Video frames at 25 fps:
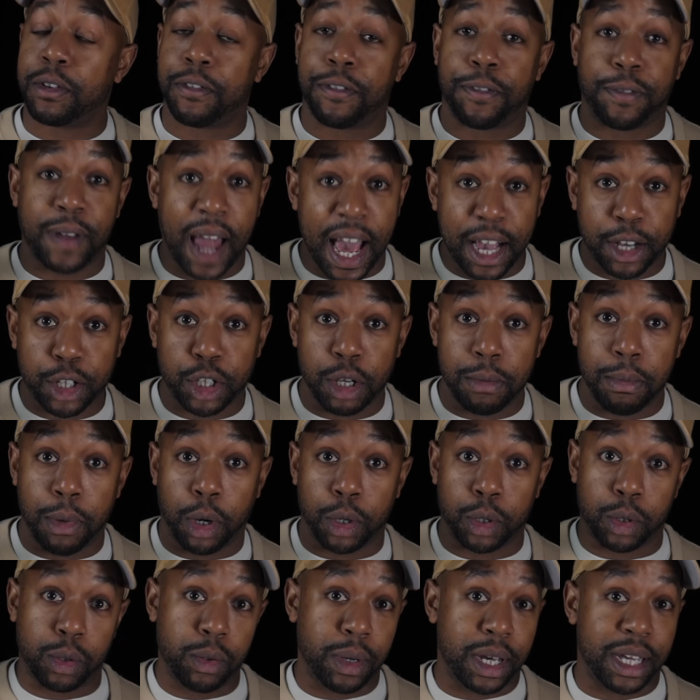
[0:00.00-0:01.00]
flagship
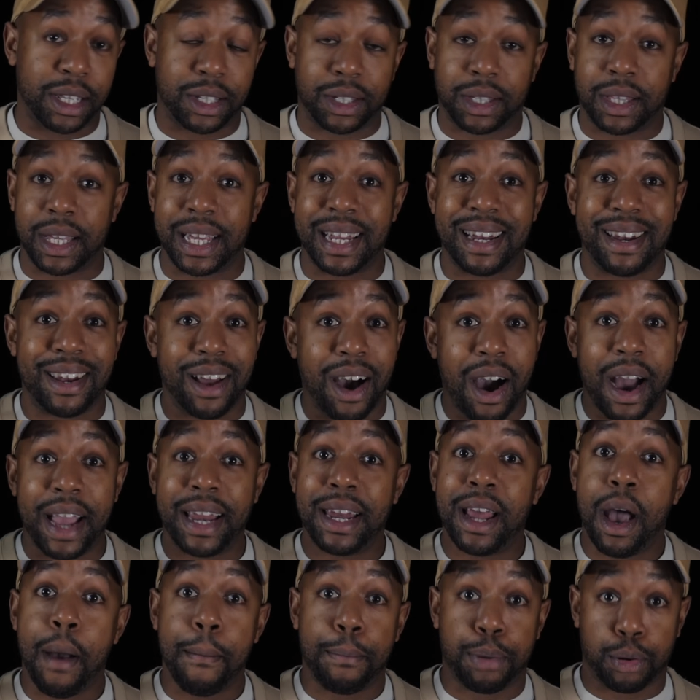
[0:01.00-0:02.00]
model, it's the
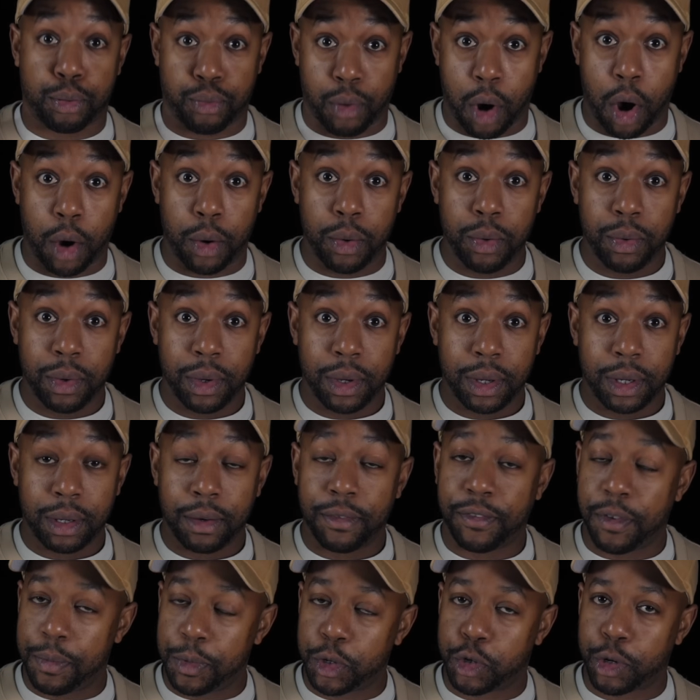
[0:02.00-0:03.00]
9 Pro
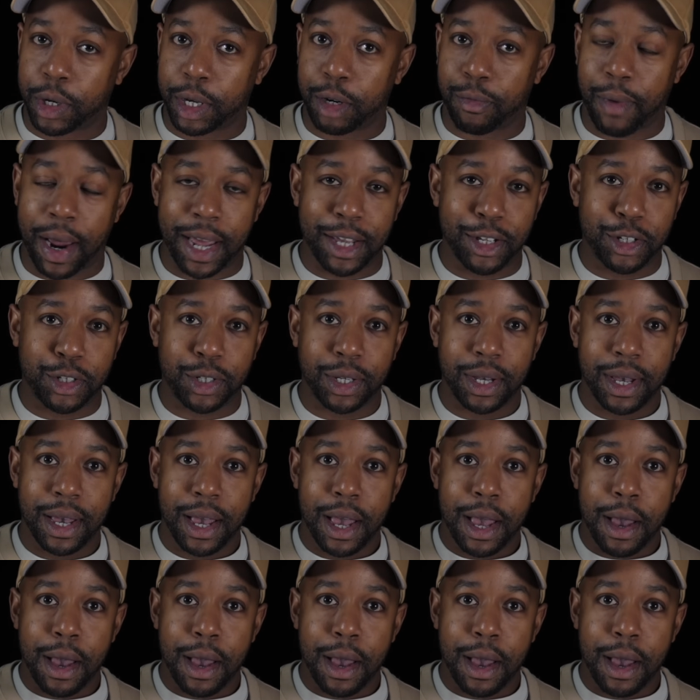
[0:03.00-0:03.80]
from the Trigger range.